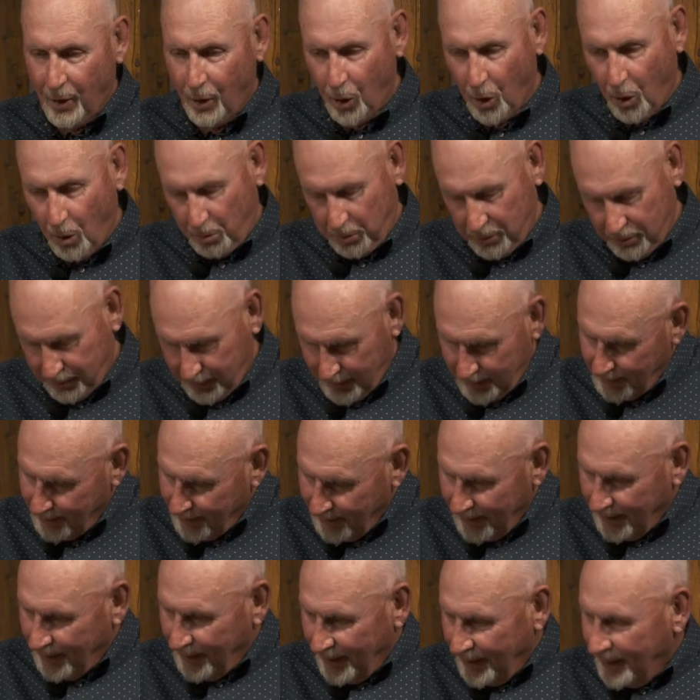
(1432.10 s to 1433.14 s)
Oh,
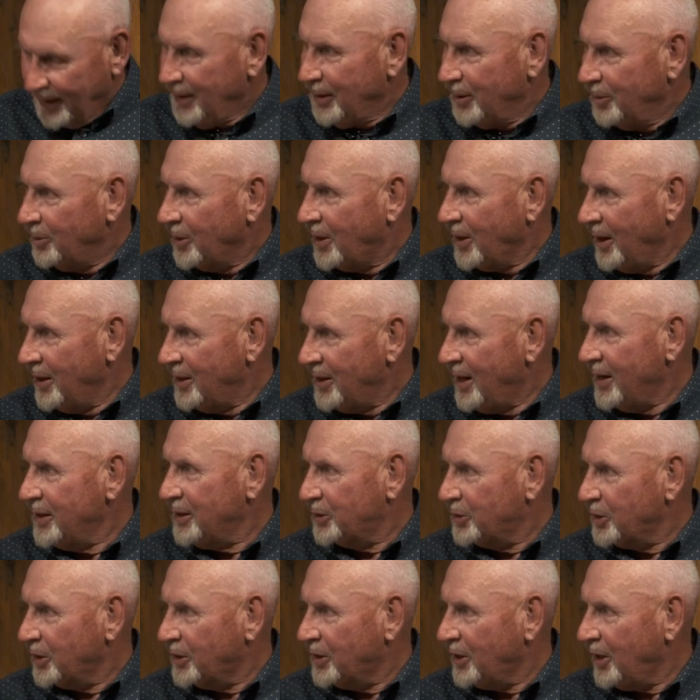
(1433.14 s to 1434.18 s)
would I like
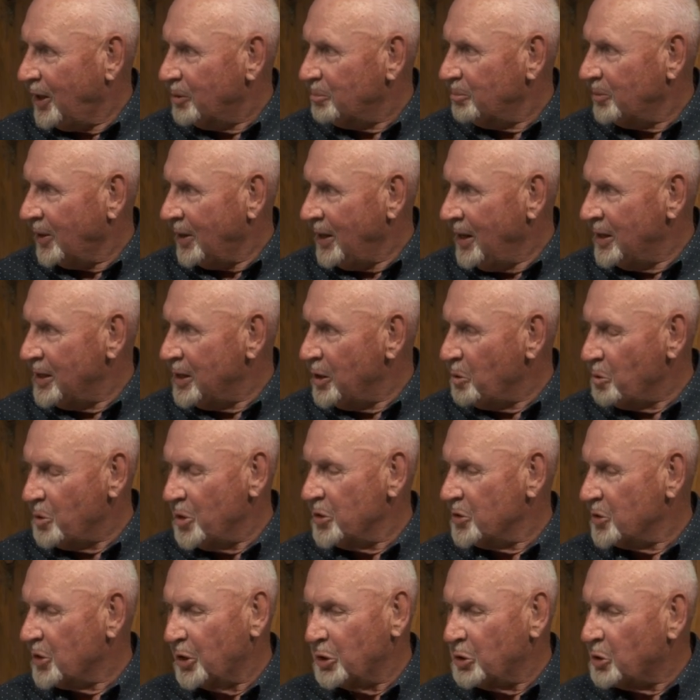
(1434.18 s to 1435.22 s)
to come? And it
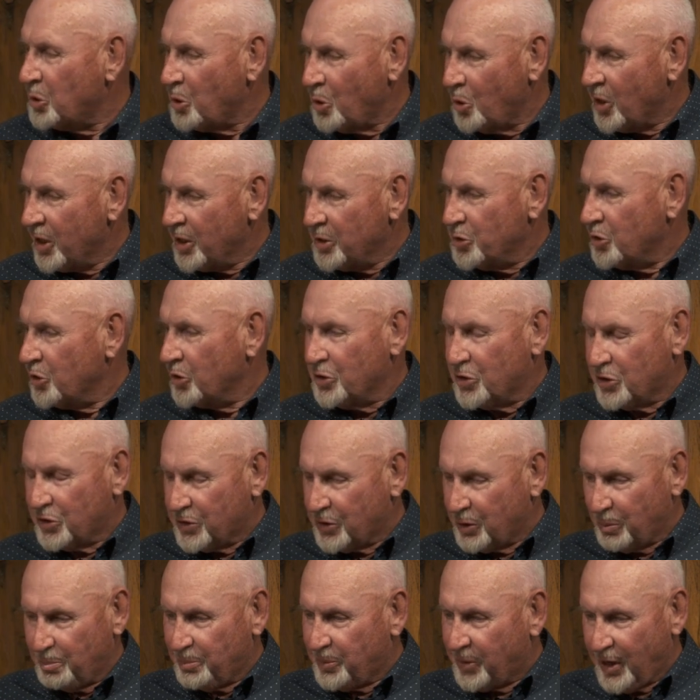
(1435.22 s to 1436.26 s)
was a gorgeous
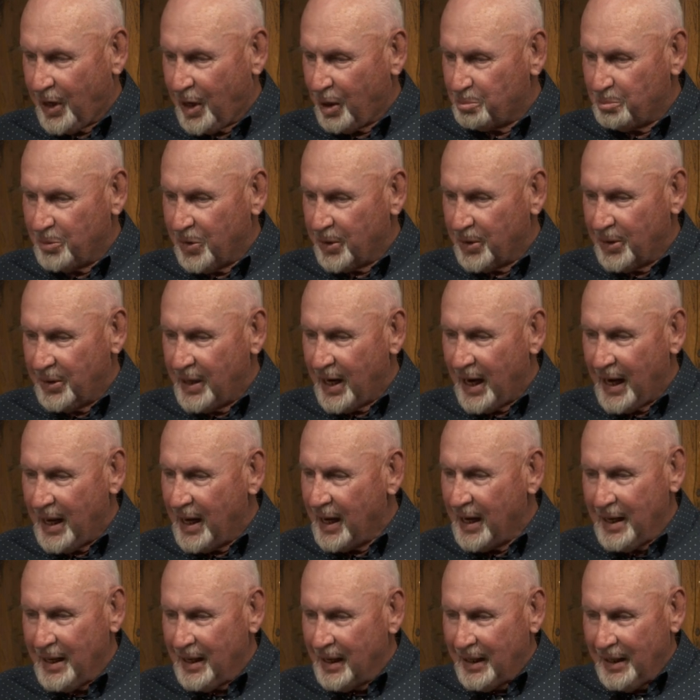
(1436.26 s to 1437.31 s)
September
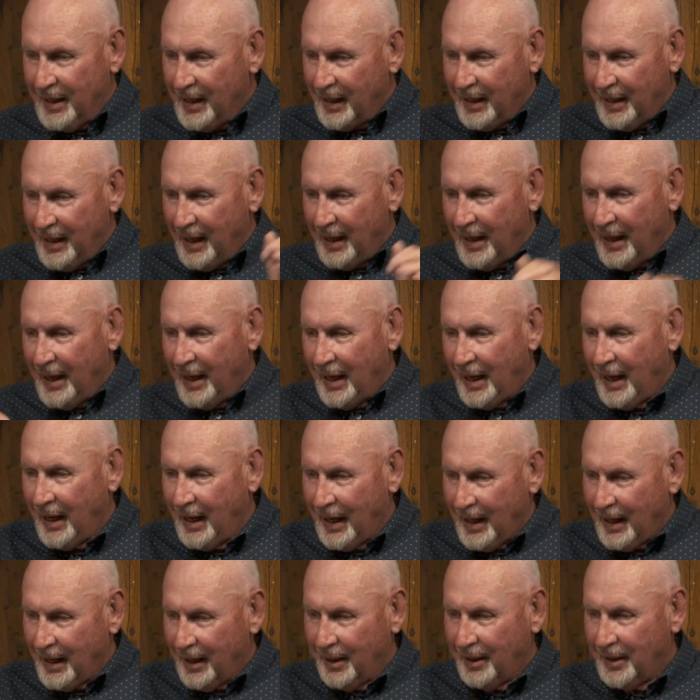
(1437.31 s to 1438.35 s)
day.
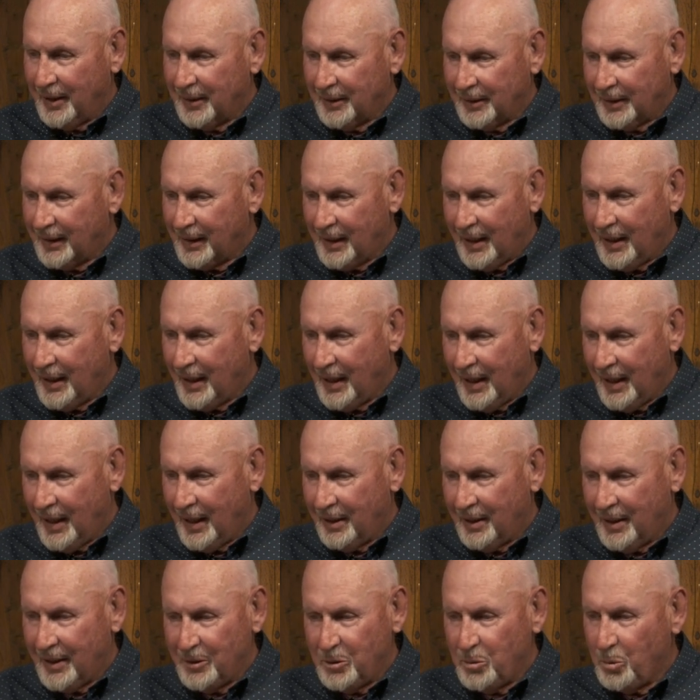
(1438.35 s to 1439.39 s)
Uh,
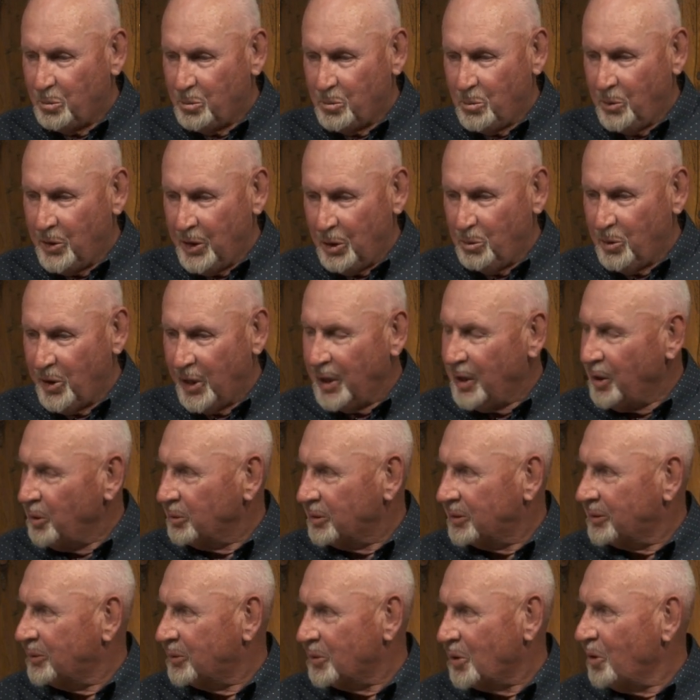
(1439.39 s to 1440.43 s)
and we went out,
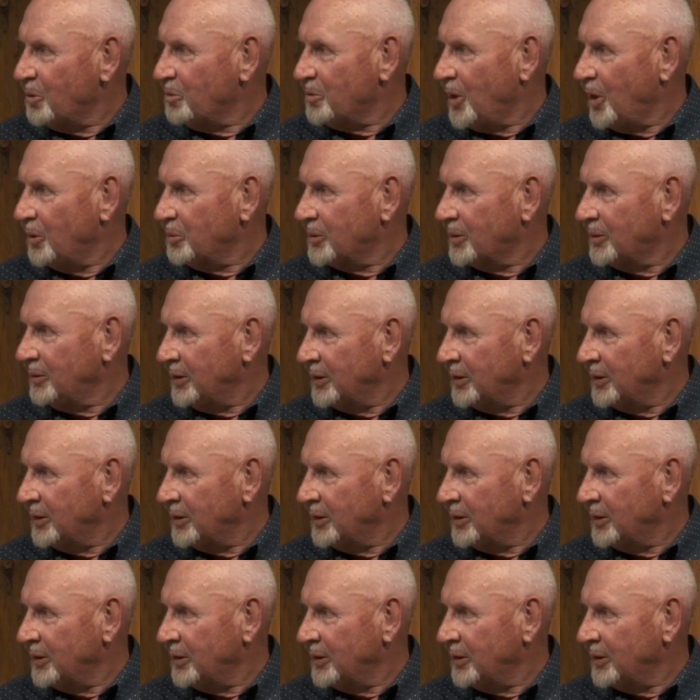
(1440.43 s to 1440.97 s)
drove out